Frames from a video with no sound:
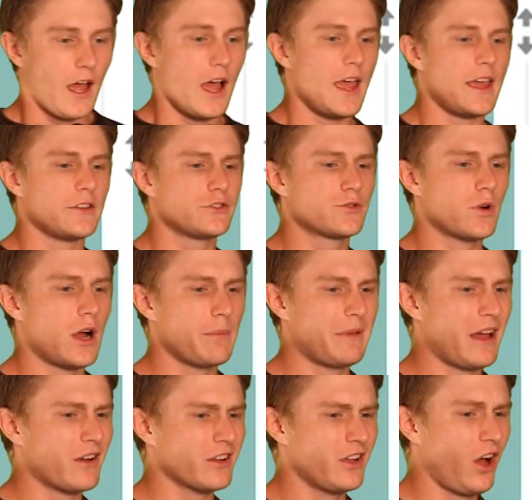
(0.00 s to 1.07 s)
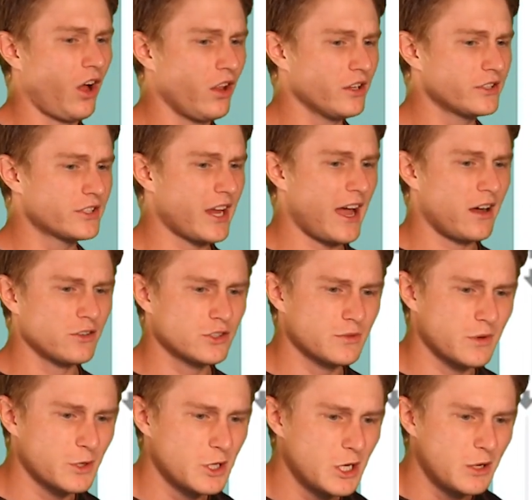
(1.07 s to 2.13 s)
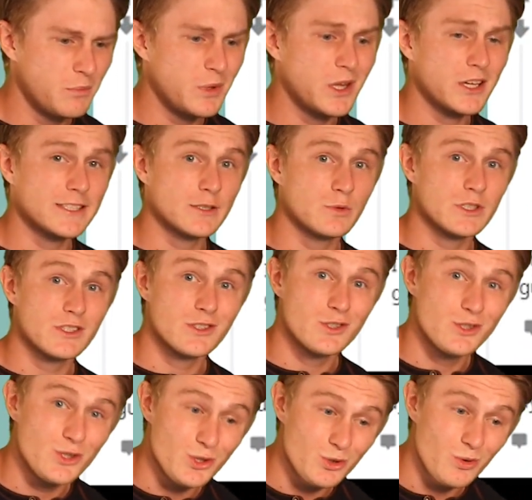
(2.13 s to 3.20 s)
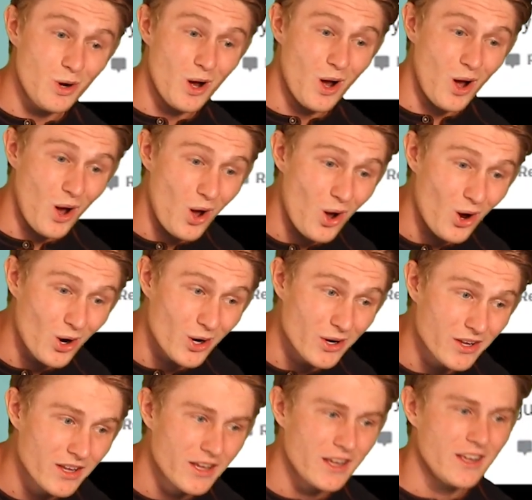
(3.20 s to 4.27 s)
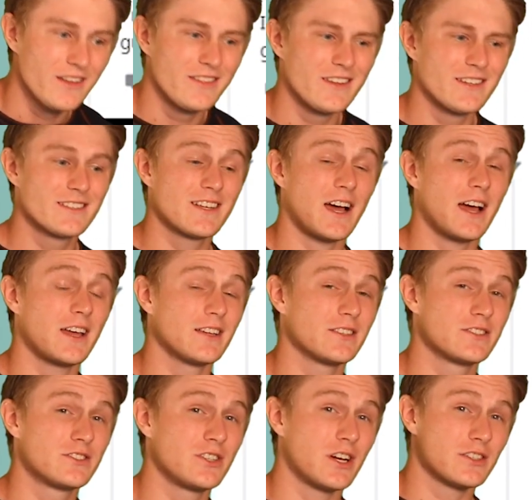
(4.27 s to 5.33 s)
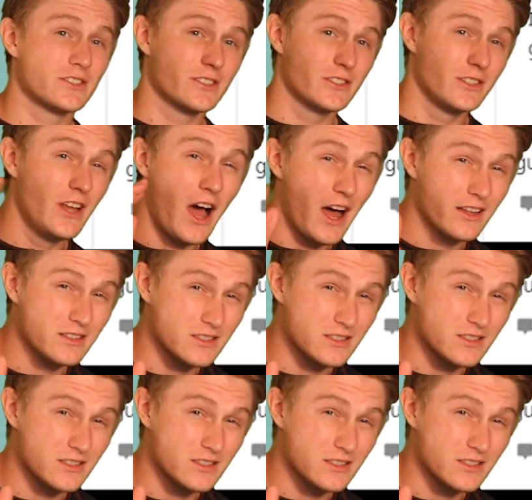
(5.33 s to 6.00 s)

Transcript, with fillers: and dropped out of college algebra because it was too hard. This guy is just not